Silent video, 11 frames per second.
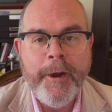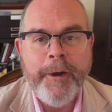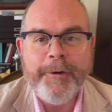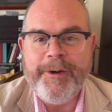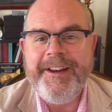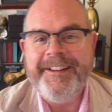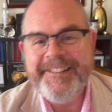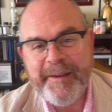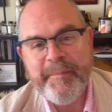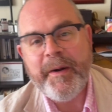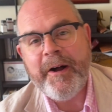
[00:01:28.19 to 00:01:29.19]
Greetings,
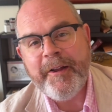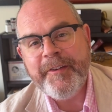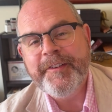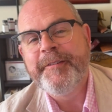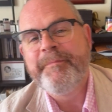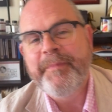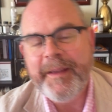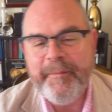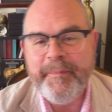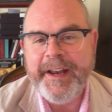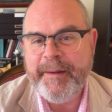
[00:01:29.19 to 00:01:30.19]
St. Paul's.
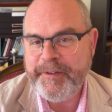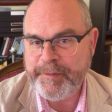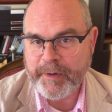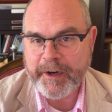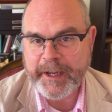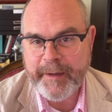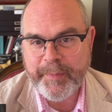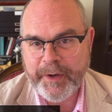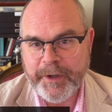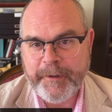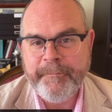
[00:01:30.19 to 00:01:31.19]
My name is Mark A.
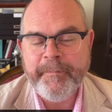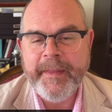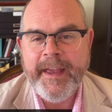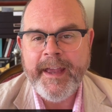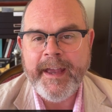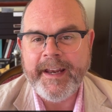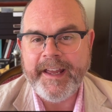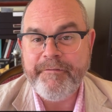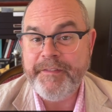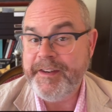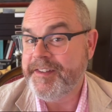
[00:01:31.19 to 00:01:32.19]
Boyle, and I
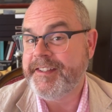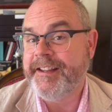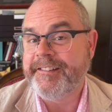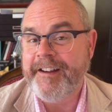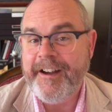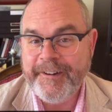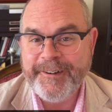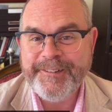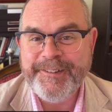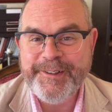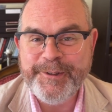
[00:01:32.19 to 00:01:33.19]
have the distinct honor
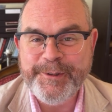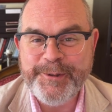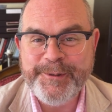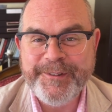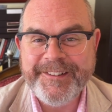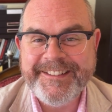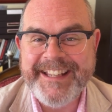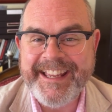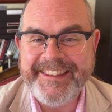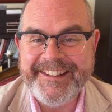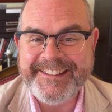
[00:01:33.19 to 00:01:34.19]
to
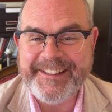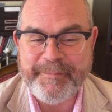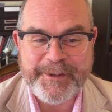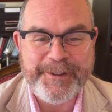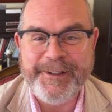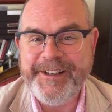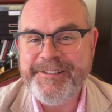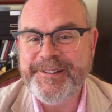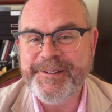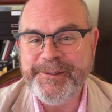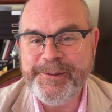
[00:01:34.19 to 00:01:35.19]
take this opportunity
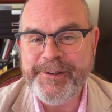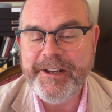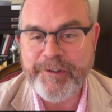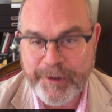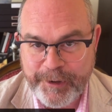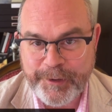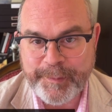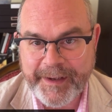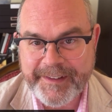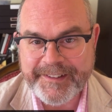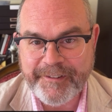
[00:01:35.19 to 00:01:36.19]
to introduce
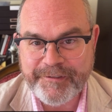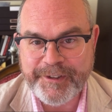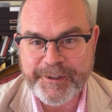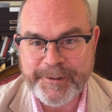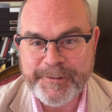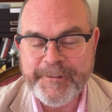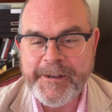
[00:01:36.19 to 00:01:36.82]
myself to you.